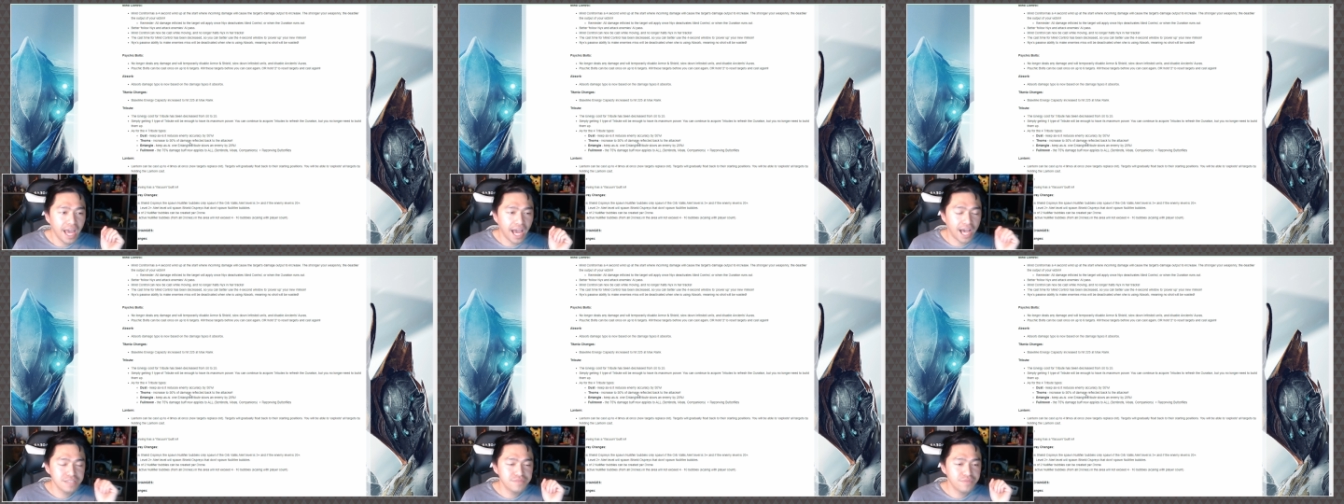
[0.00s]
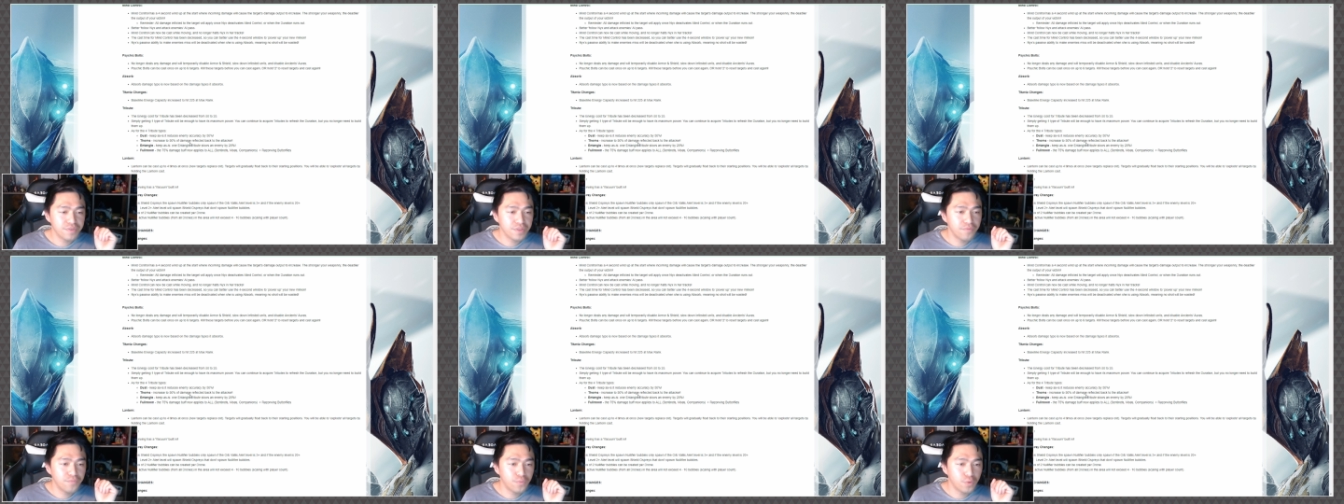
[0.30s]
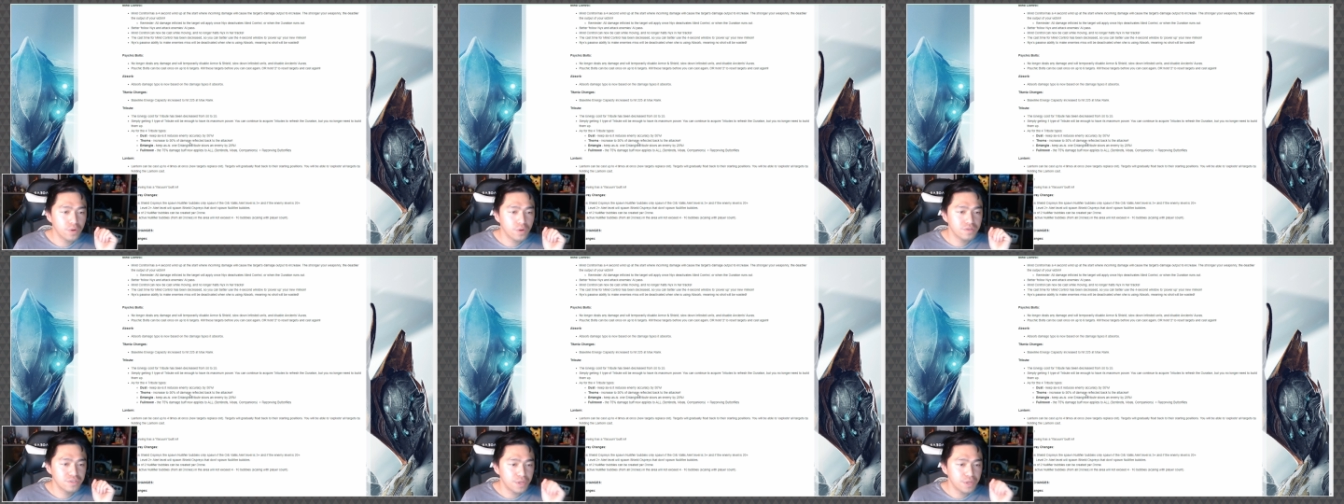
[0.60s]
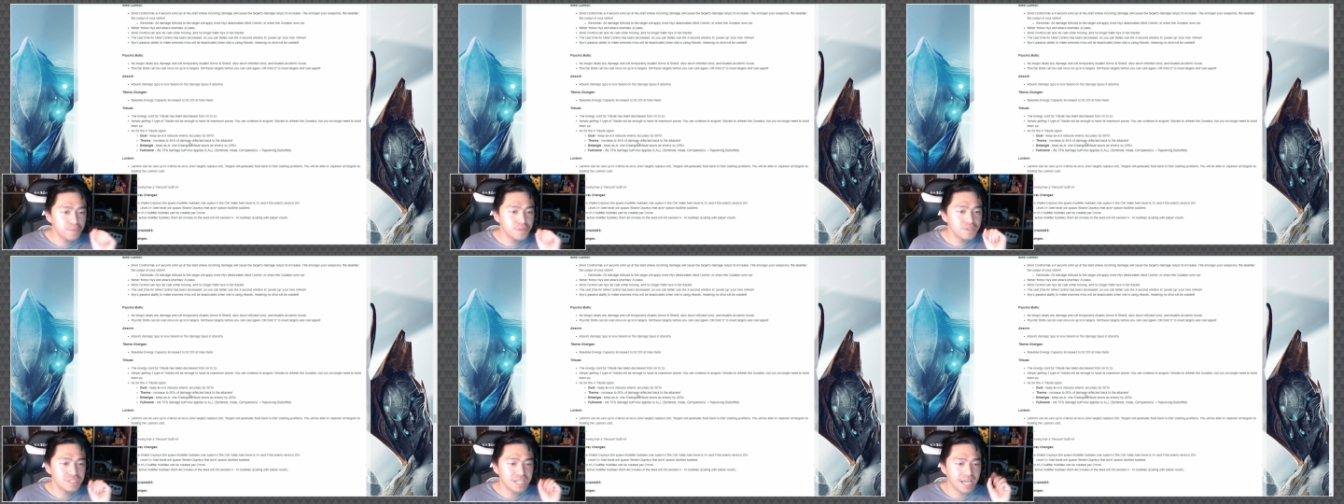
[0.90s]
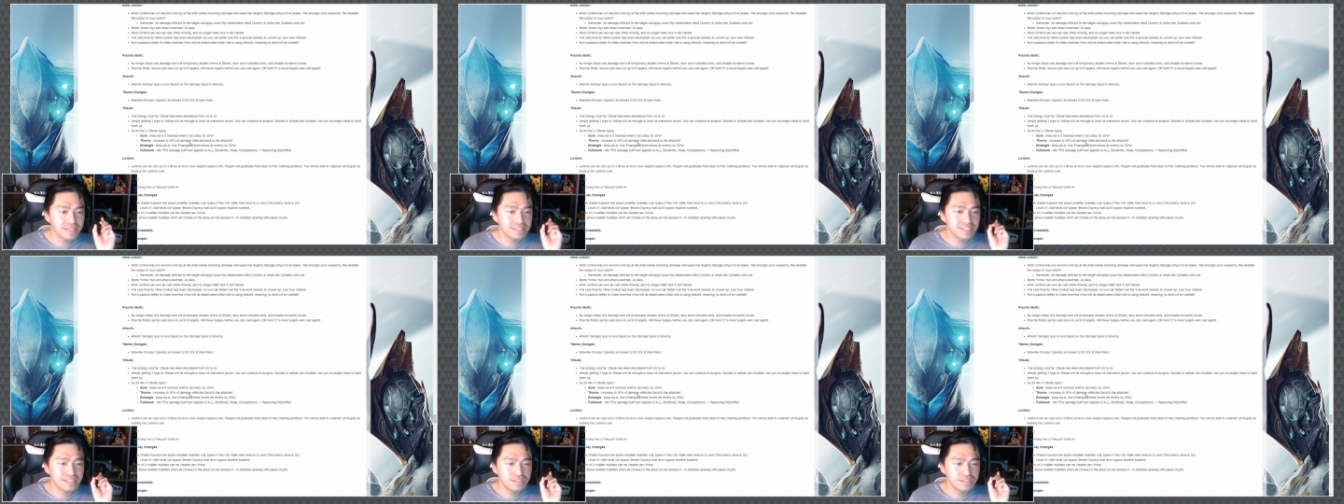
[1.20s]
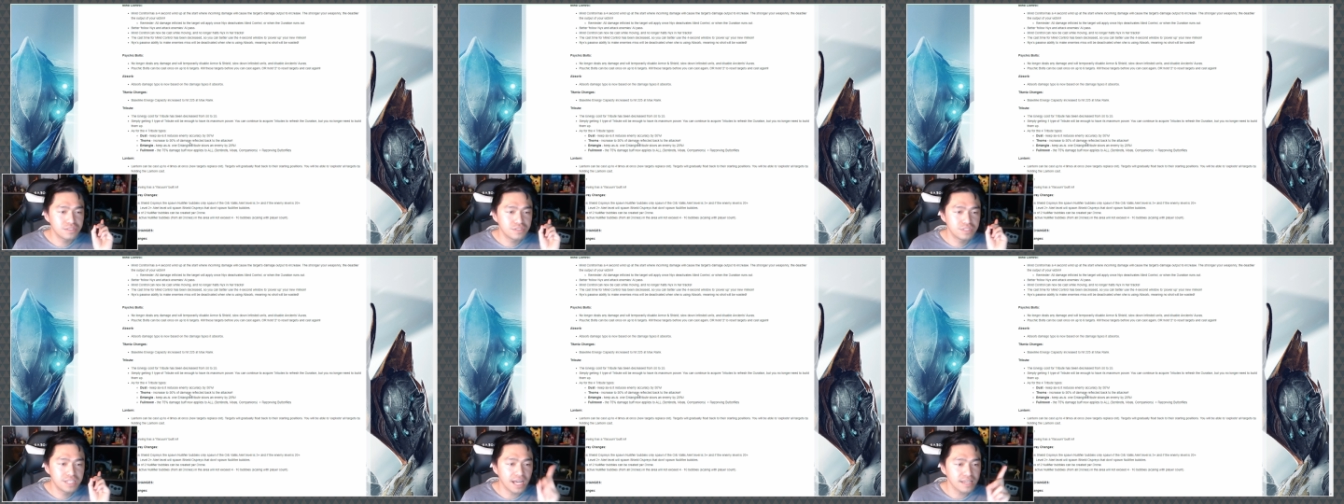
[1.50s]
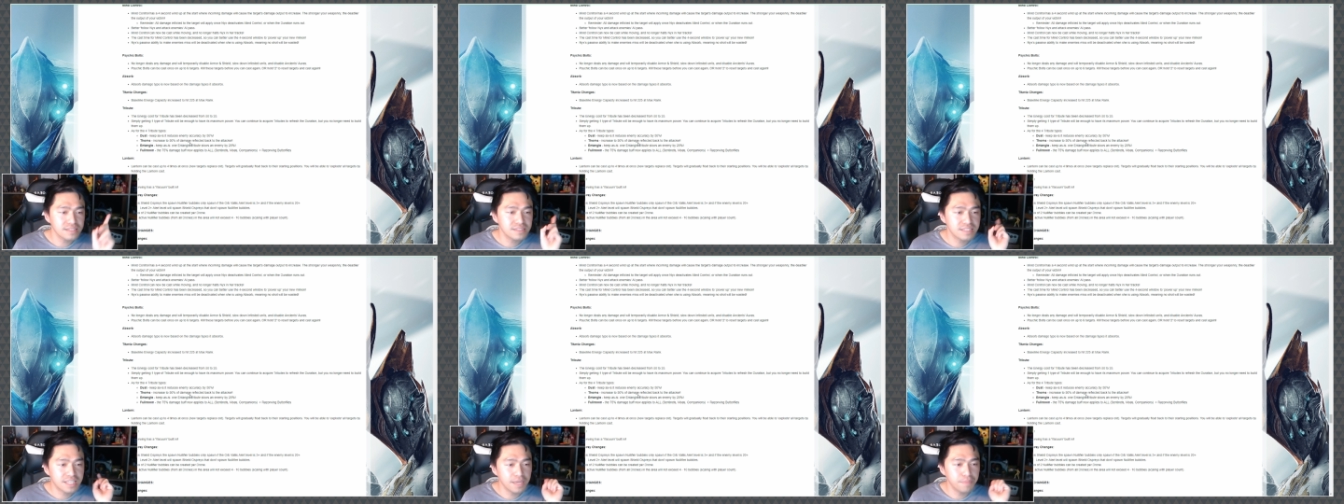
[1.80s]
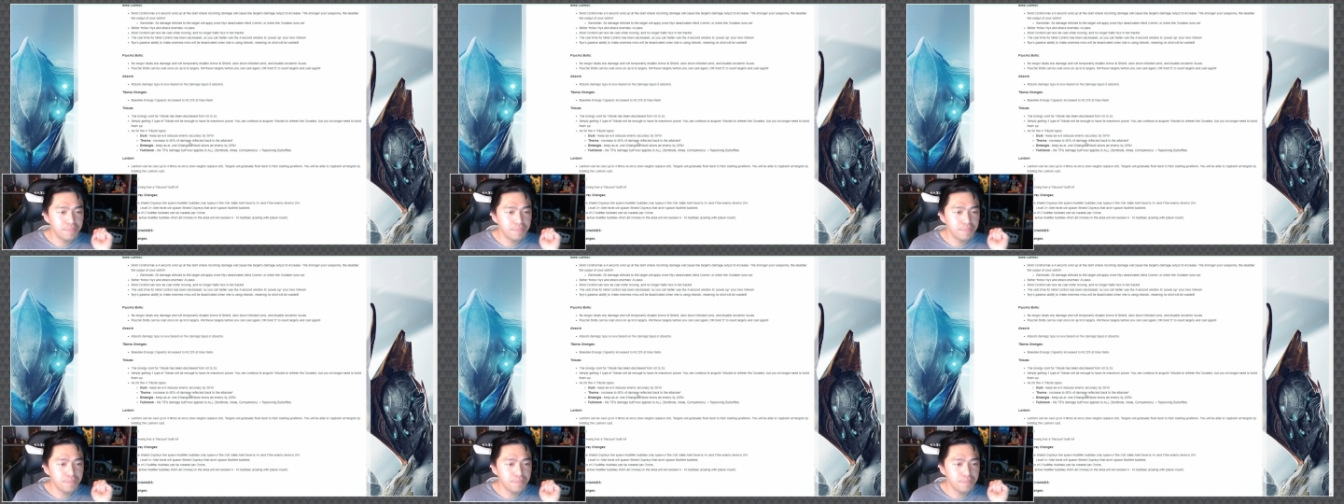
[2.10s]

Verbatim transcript: As for the four tributites, Dust,